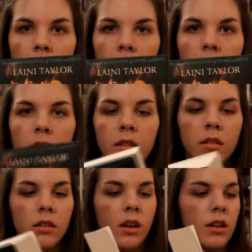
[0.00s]

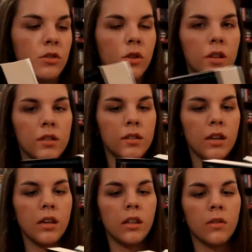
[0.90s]
and as you can
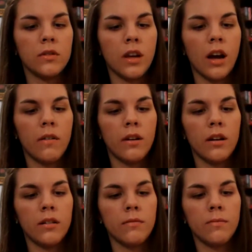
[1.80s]
see those
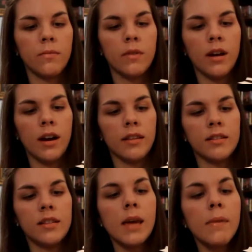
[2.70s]
covers are
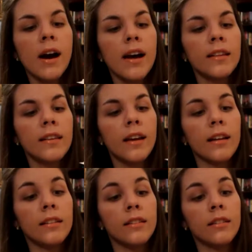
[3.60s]
the same height
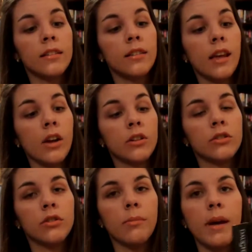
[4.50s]
and they
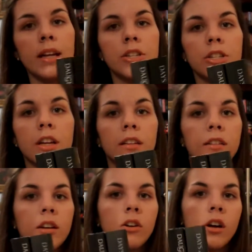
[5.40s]
also match,
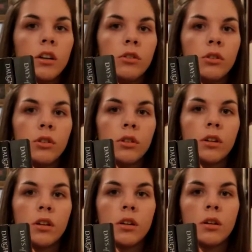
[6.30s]
and they're going to
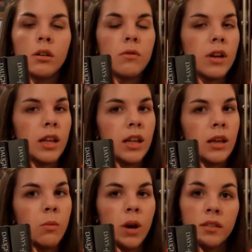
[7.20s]
look
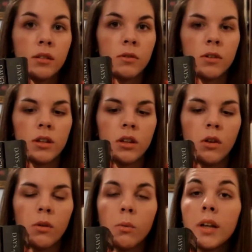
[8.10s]
really wonderful
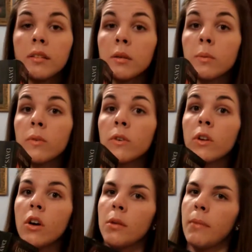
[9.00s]

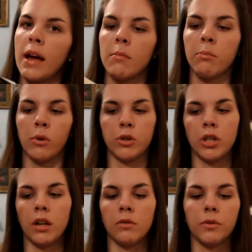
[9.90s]
on my
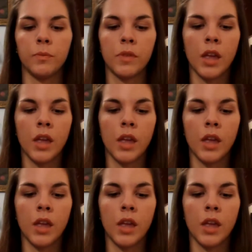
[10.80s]
bookshelf.